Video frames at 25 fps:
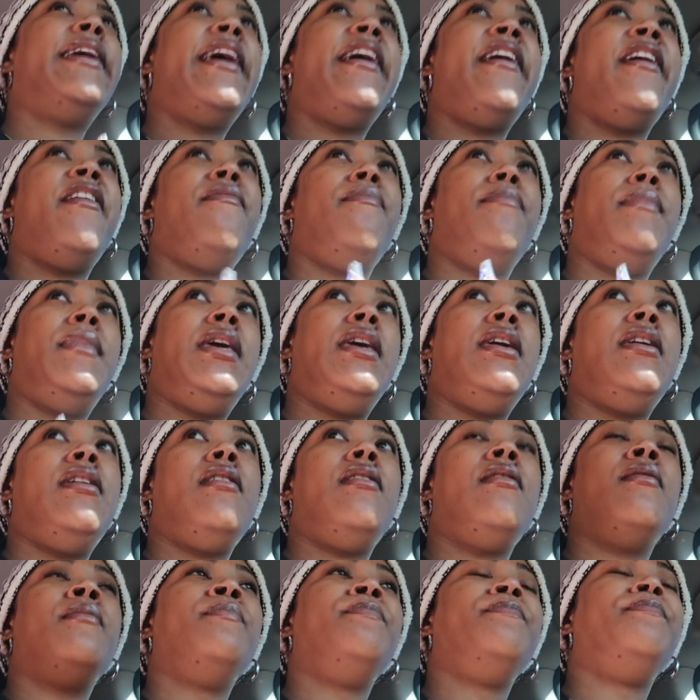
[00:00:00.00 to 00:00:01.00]
gave
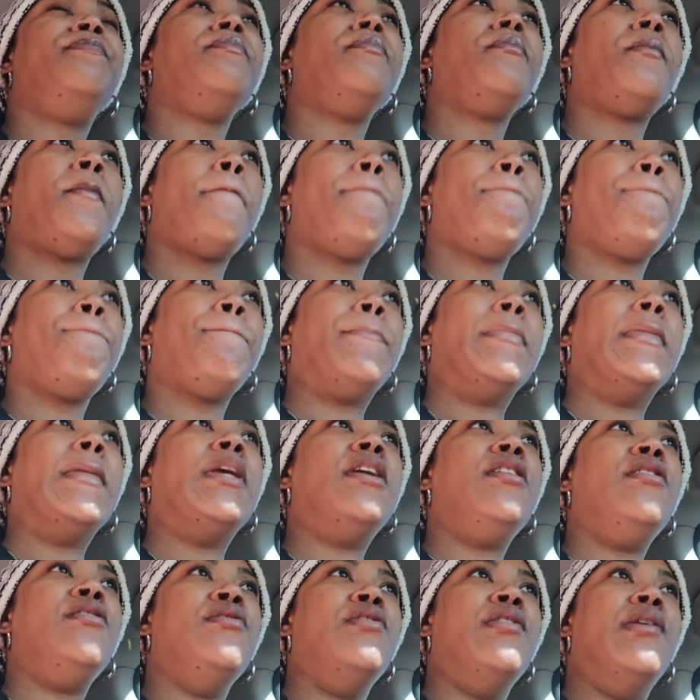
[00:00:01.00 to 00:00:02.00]
me
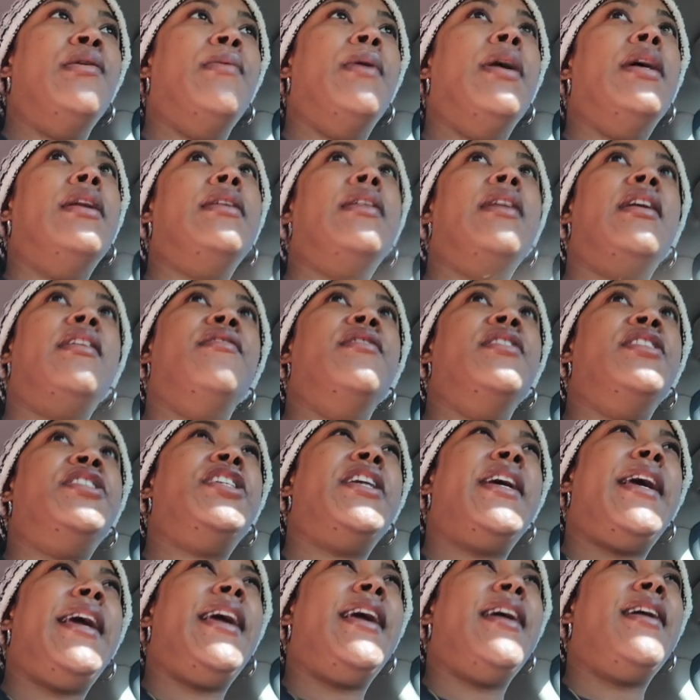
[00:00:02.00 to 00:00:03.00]
you know, another
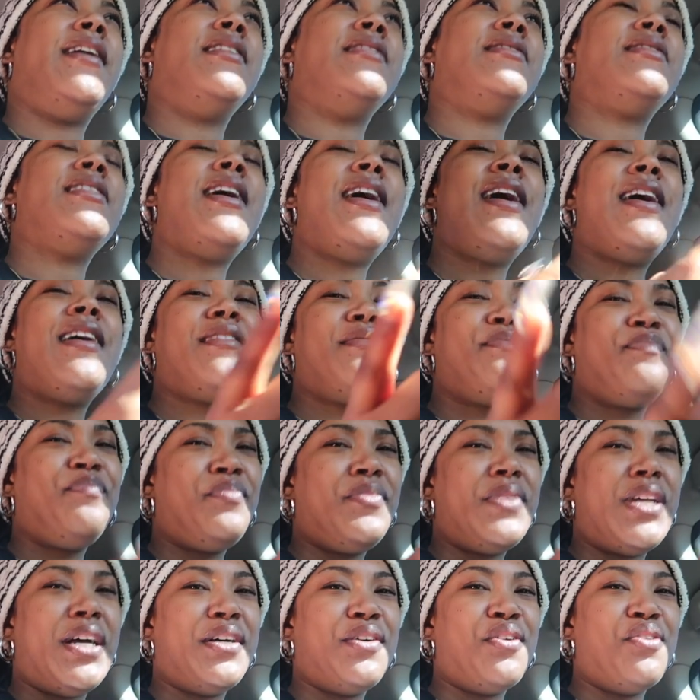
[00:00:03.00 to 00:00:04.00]
chance.
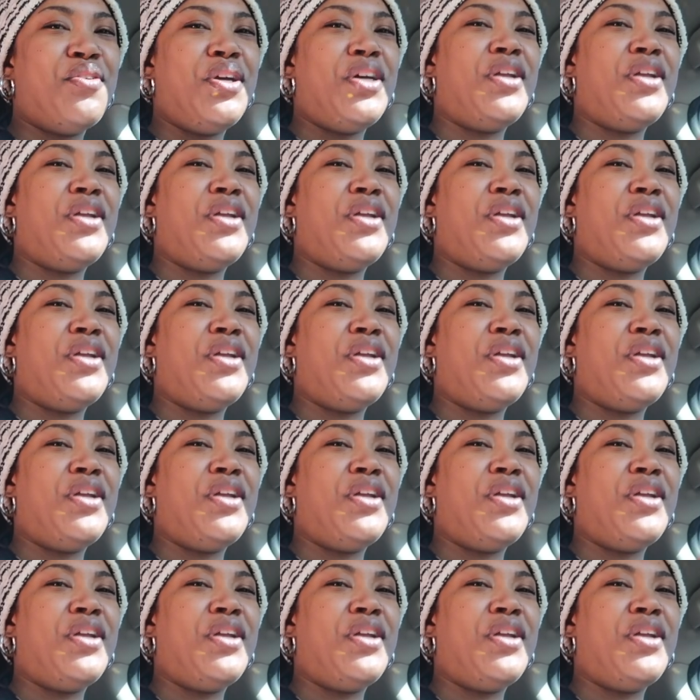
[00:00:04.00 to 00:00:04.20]
I'm not gonna